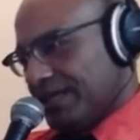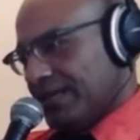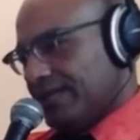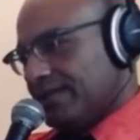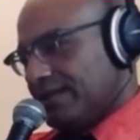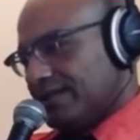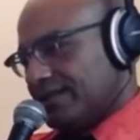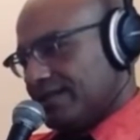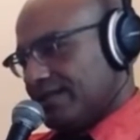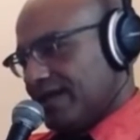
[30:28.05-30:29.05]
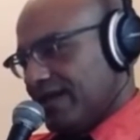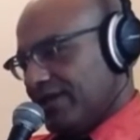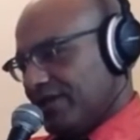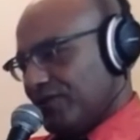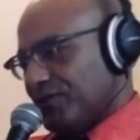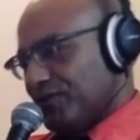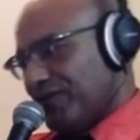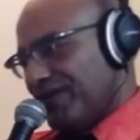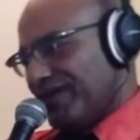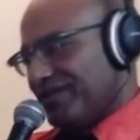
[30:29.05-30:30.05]
"He doesn't like you,"
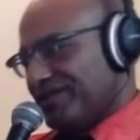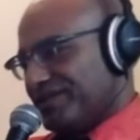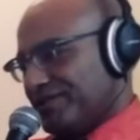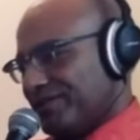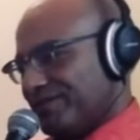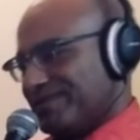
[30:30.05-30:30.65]
the